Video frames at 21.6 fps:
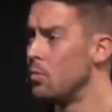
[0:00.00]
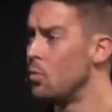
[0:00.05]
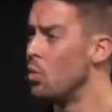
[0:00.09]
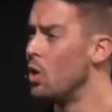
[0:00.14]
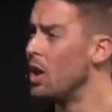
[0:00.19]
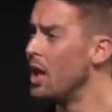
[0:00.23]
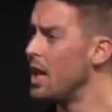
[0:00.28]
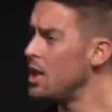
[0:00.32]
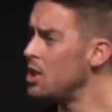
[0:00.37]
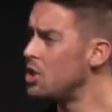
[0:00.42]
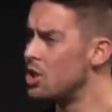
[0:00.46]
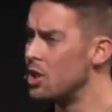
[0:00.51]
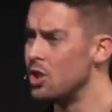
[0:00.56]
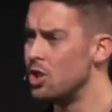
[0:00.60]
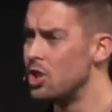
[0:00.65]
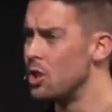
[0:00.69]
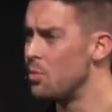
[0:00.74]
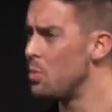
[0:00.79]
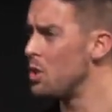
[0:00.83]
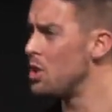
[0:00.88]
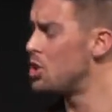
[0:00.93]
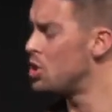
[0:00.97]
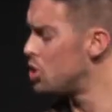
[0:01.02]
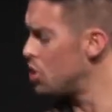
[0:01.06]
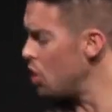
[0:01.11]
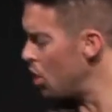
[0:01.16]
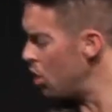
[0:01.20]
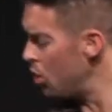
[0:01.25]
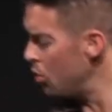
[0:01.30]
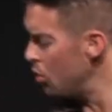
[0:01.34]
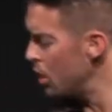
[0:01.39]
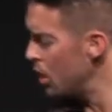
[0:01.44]
Relationship. It's
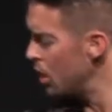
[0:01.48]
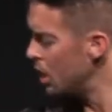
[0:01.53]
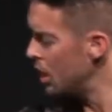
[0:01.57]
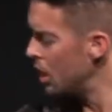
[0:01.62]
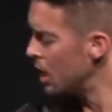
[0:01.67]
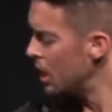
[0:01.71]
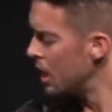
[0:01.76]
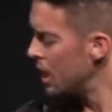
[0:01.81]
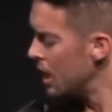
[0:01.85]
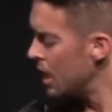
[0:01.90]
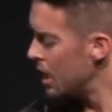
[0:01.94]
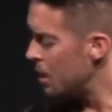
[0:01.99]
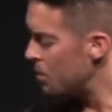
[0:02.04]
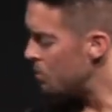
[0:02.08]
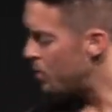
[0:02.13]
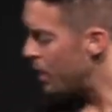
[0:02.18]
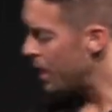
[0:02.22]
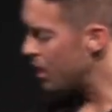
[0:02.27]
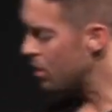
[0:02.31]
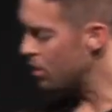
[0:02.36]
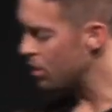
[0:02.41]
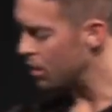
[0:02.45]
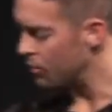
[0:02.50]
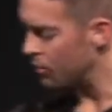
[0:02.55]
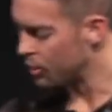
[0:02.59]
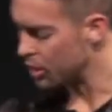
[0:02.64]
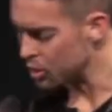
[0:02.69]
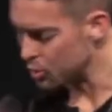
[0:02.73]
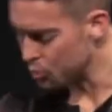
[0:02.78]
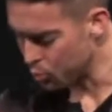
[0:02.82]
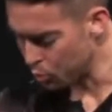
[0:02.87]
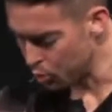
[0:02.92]
so imperative
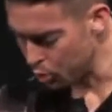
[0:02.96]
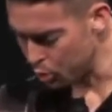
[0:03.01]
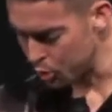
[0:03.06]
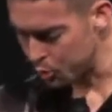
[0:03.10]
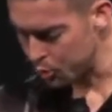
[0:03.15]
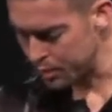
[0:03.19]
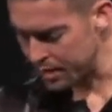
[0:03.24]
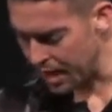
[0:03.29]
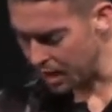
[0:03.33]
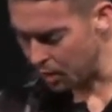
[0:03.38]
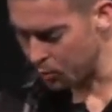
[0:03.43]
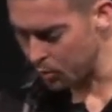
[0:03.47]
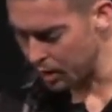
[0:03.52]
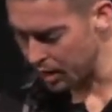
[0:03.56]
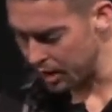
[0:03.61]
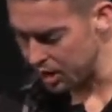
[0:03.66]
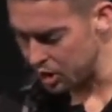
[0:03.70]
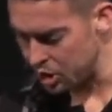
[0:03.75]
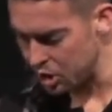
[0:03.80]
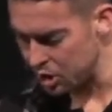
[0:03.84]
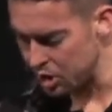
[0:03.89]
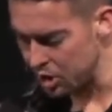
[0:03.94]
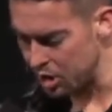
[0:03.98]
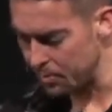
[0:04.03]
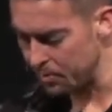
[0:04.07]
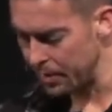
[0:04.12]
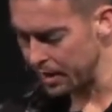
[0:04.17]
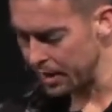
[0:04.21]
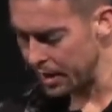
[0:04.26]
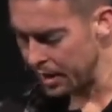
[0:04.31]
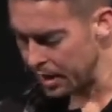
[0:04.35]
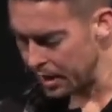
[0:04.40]
because rules without relationship
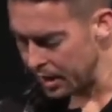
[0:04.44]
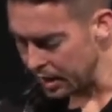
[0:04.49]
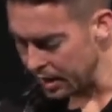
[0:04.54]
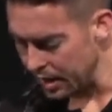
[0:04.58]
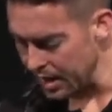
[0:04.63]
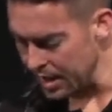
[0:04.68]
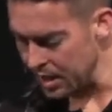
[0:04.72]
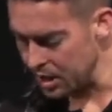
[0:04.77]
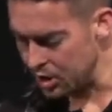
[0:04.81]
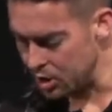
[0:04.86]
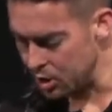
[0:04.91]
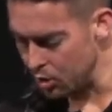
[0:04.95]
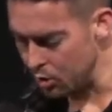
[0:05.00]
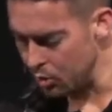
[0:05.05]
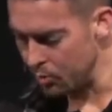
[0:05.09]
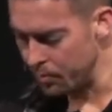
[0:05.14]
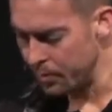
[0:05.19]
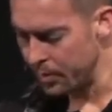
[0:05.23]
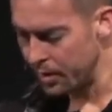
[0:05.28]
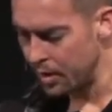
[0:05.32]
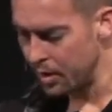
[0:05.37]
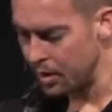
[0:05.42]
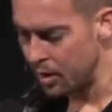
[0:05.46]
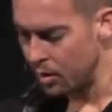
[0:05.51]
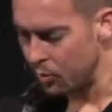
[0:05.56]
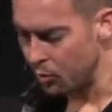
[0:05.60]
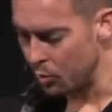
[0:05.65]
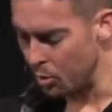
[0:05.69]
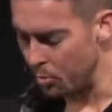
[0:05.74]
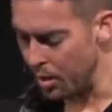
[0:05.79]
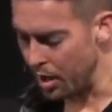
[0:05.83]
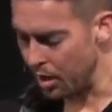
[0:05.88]
lead to
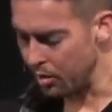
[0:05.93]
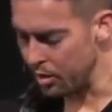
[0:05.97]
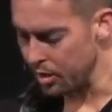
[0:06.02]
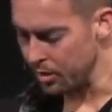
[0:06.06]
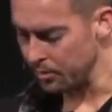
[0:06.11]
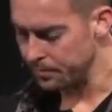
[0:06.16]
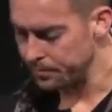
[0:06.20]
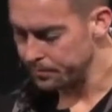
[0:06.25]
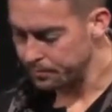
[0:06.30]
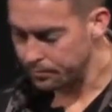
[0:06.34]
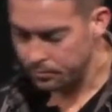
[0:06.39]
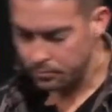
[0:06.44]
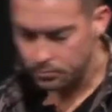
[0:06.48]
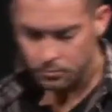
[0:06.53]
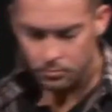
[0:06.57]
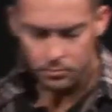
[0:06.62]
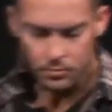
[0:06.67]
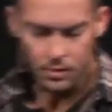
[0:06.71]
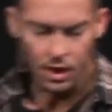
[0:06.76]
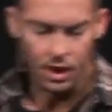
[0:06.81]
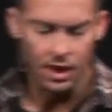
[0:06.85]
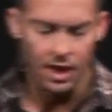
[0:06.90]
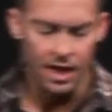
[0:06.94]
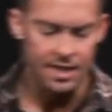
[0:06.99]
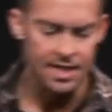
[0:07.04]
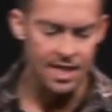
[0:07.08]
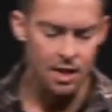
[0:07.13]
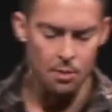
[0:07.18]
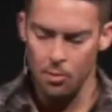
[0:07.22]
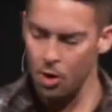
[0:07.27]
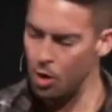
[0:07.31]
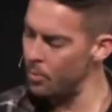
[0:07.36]
rebellion. Can I
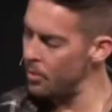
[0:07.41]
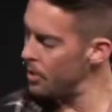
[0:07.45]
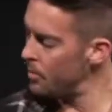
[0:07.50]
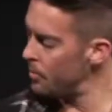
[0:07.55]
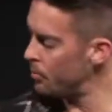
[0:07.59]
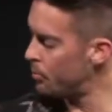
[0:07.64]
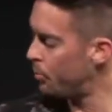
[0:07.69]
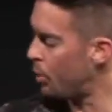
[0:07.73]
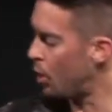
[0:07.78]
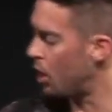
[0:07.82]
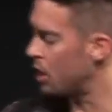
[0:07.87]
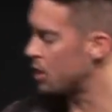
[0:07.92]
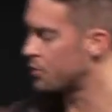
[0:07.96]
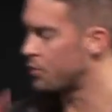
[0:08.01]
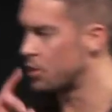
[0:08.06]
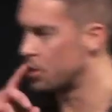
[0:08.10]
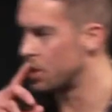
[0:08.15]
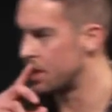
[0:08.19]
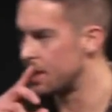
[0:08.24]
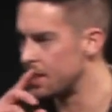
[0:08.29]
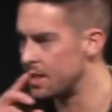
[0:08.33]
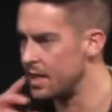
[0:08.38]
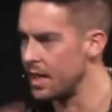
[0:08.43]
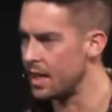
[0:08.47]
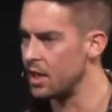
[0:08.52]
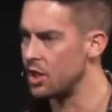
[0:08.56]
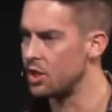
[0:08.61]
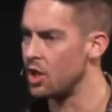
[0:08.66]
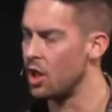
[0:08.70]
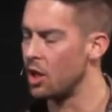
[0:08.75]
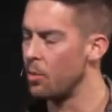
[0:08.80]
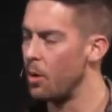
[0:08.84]
take a moment, pause for just a
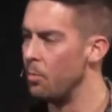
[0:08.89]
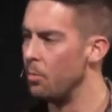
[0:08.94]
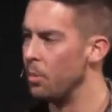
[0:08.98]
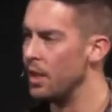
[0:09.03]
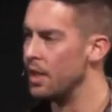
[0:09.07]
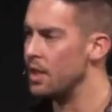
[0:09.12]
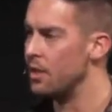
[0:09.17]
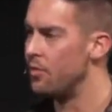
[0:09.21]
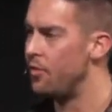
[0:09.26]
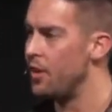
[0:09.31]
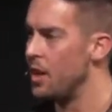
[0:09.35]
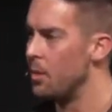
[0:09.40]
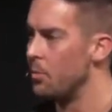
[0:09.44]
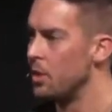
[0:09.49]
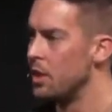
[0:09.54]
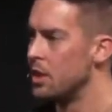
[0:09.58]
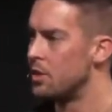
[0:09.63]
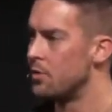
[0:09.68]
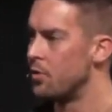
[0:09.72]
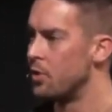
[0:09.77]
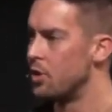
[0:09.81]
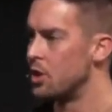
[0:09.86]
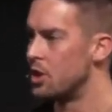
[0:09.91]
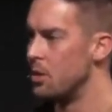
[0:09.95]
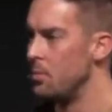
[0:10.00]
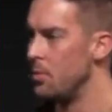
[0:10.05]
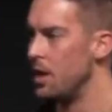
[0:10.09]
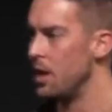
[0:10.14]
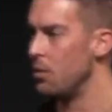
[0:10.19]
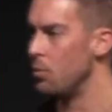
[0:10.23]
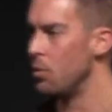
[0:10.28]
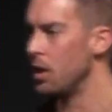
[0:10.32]
second, and talk about blended families for just a
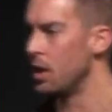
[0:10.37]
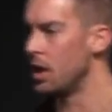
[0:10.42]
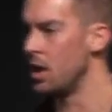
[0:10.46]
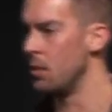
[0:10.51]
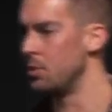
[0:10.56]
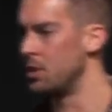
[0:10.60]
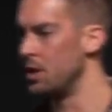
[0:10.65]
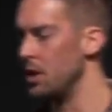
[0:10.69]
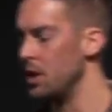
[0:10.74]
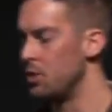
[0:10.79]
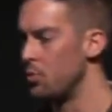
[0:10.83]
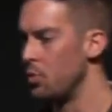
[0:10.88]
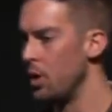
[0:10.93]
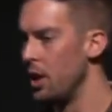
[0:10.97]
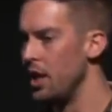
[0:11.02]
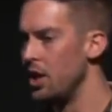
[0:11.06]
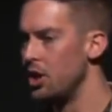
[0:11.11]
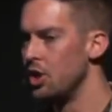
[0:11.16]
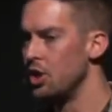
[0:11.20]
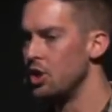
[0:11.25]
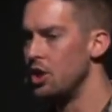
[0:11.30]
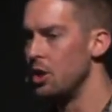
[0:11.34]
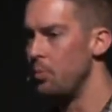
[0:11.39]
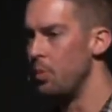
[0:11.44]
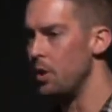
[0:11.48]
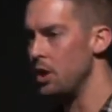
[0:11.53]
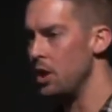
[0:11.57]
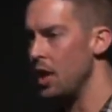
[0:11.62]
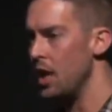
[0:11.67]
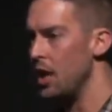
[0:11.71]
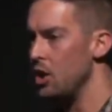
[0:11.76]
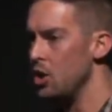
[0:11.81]
minute when it comes to this relationship
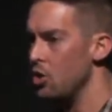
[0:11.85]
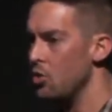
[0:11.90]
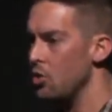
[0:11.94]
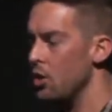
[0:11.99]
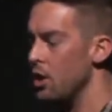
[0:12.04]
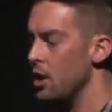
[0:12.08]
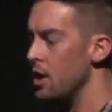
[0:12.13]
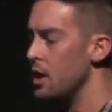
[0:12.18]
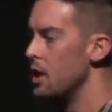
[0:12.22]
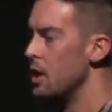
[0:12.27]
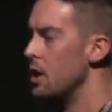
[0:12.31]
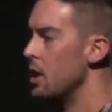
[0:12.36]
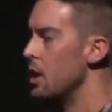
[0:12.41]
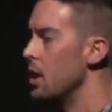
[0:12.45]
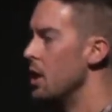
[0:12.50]
and, and unity?